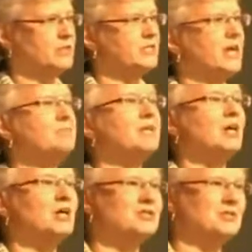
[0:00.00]
and
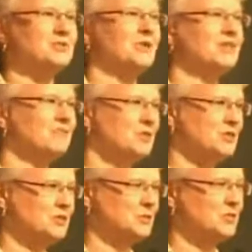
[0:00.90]
because the creative
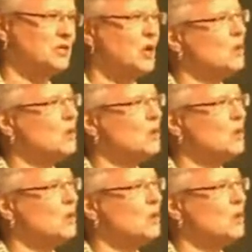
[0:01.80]
industries were